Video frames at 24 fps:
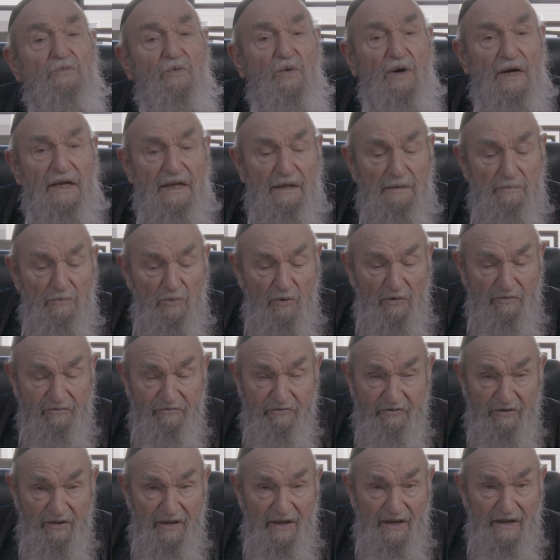Why they more
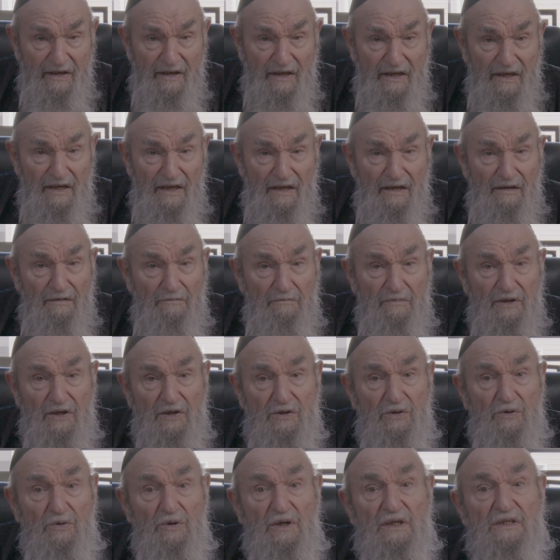fear?
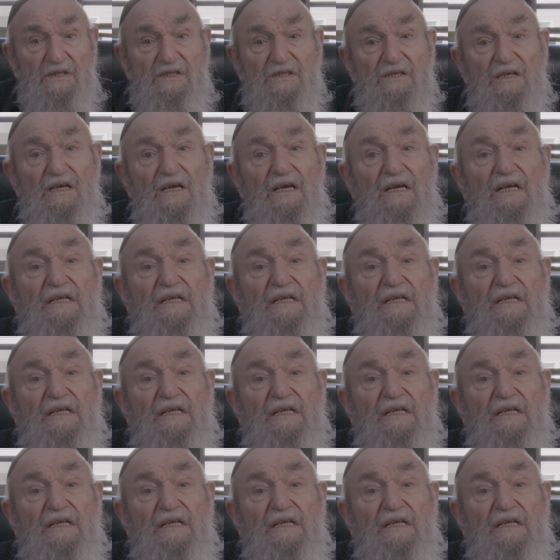Because